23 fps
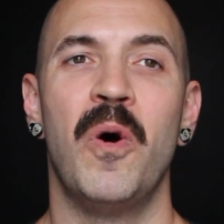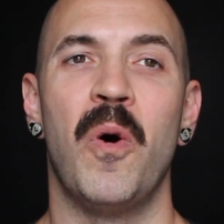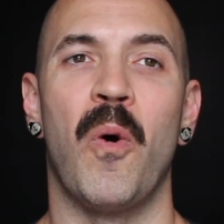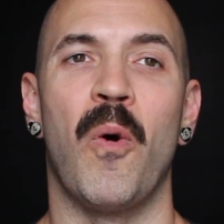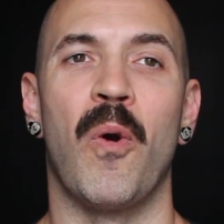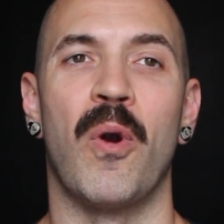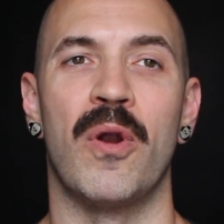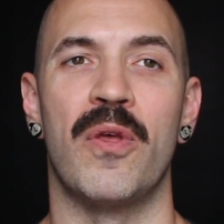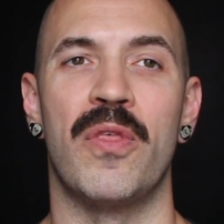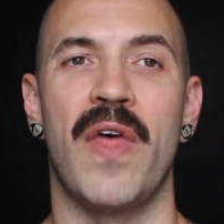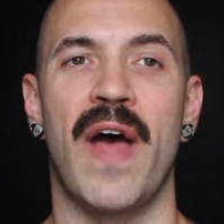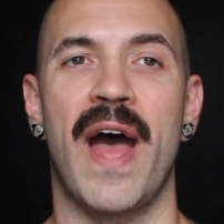
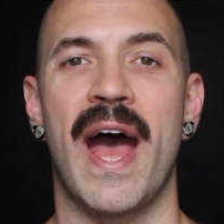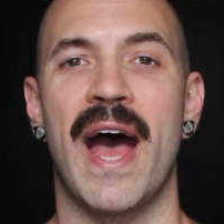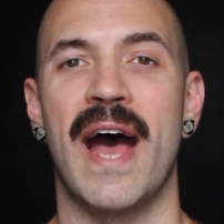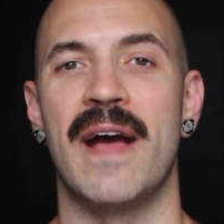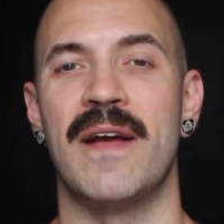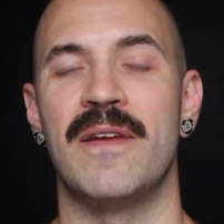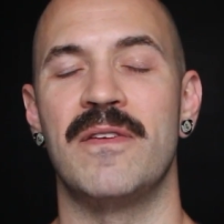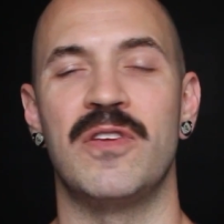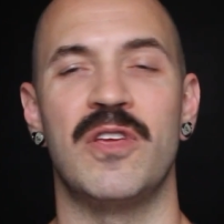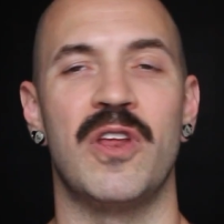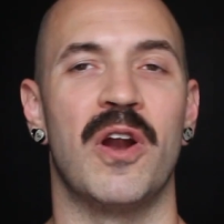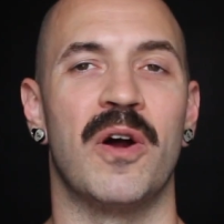or
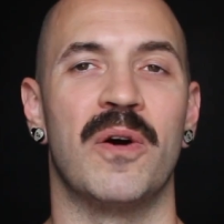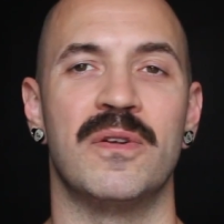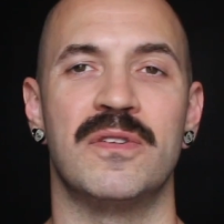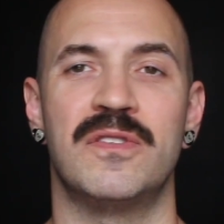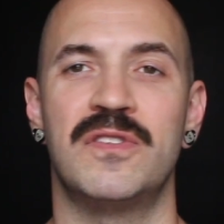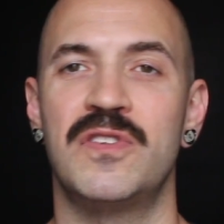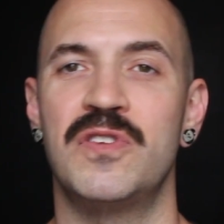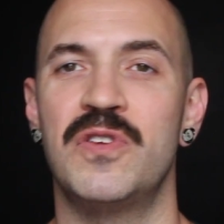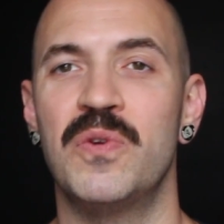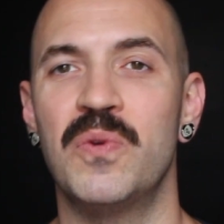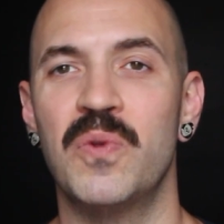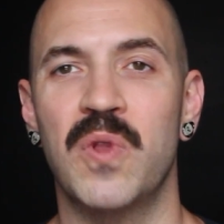that, you know,
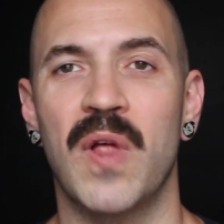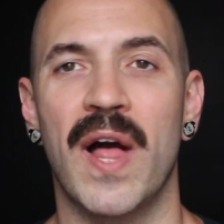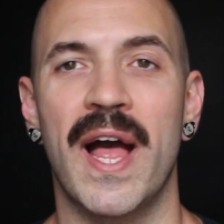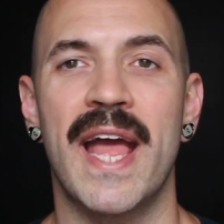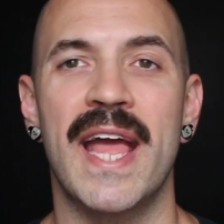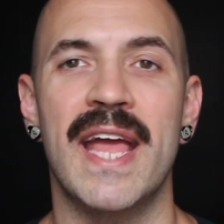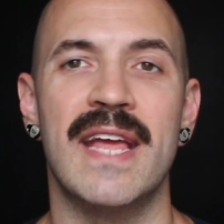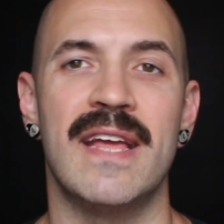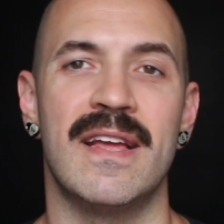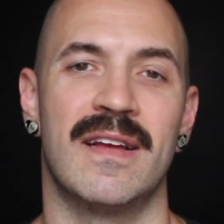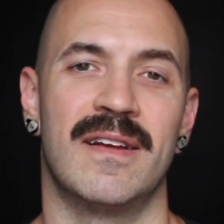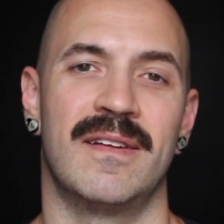it's too
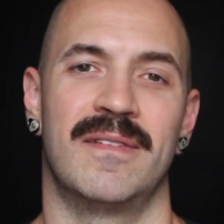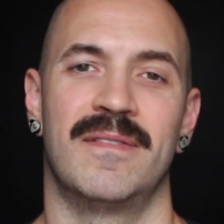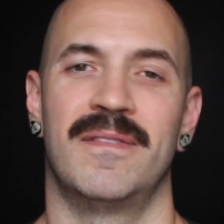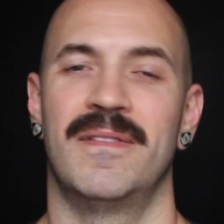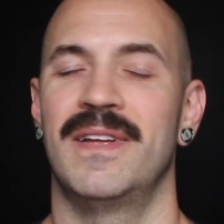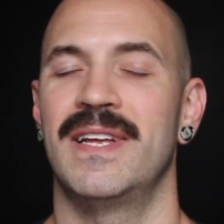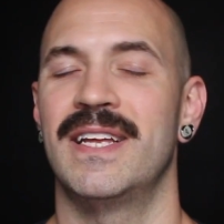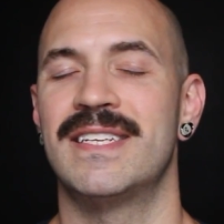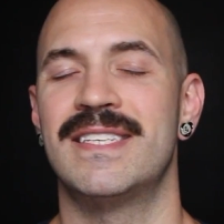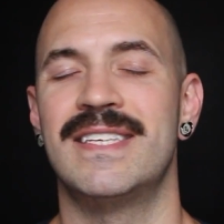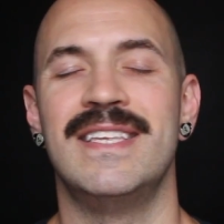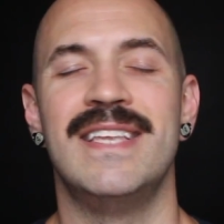late.
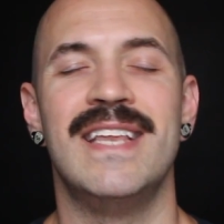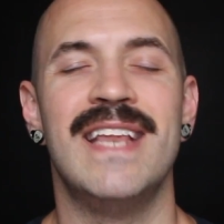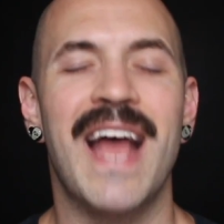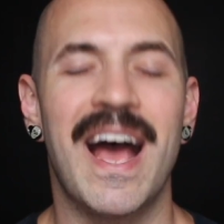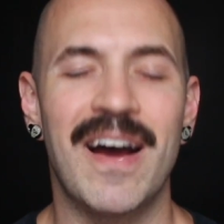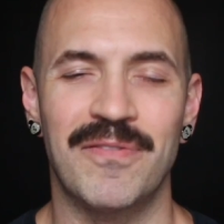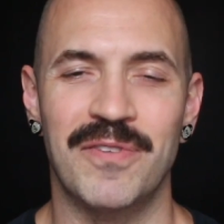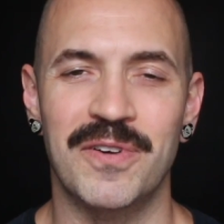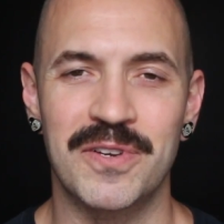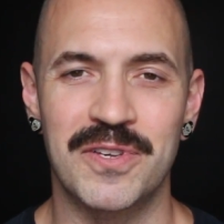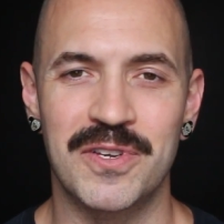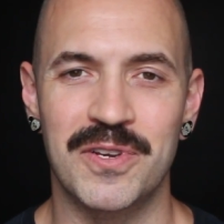It's
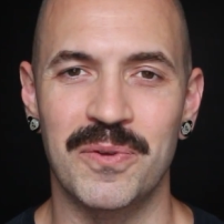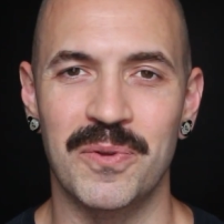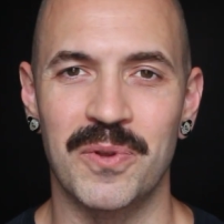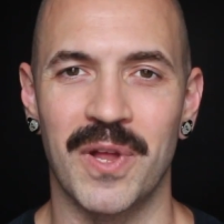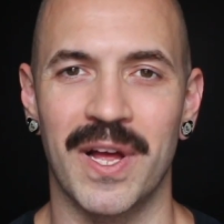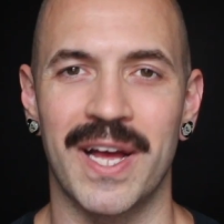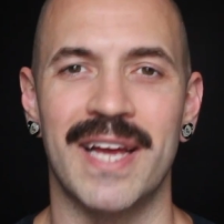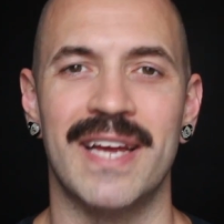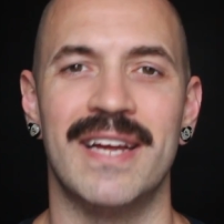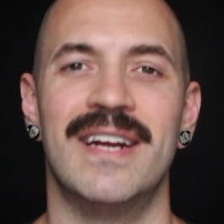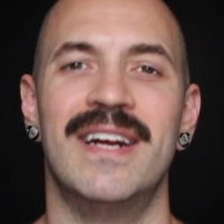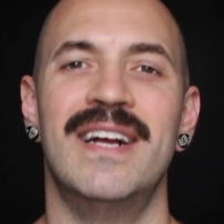never too
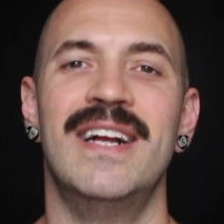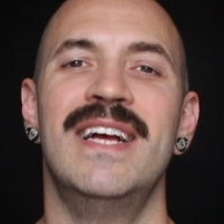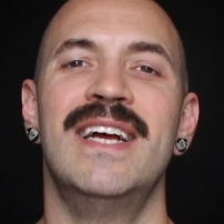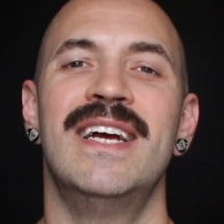late.